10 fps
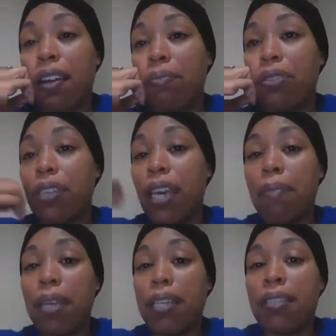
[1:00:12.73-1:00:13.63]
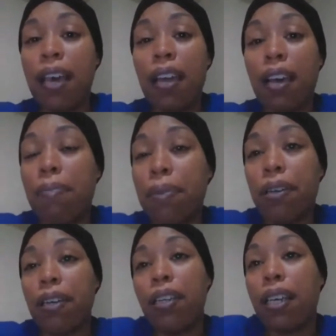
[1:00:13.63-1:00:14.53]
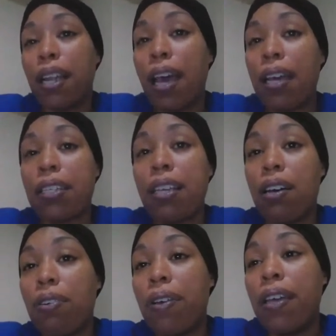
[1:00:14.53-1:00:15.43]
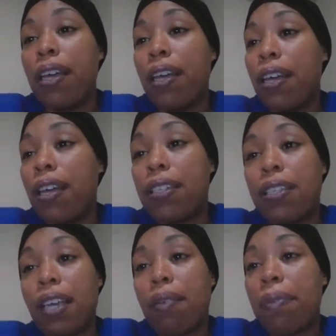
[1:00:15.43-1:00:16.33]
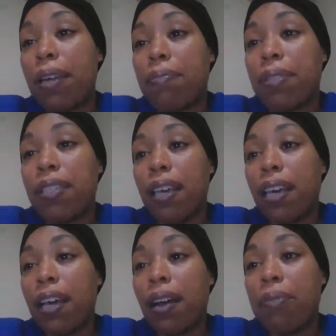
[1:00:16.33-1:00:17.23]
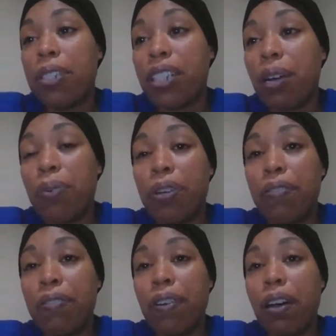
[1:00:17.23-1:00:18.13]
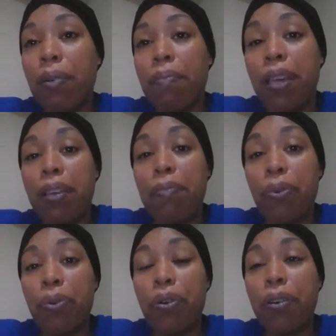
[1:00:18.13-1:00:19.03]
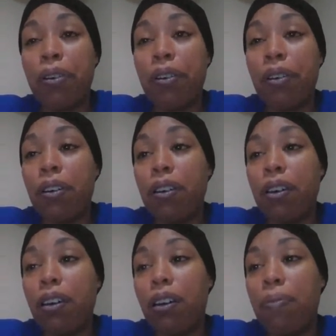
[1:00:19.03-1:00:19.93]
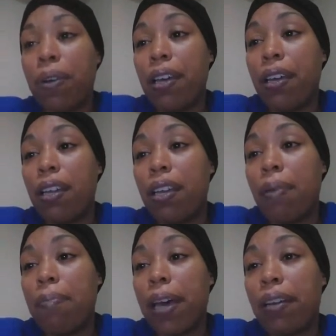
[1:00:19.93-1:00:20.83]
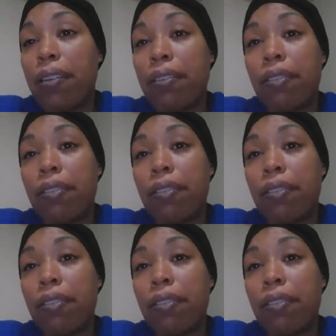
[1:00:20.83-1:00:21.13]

You can't mix that up or any of that. So, and saying what I'm saying, I wish I would have been more aware and done better.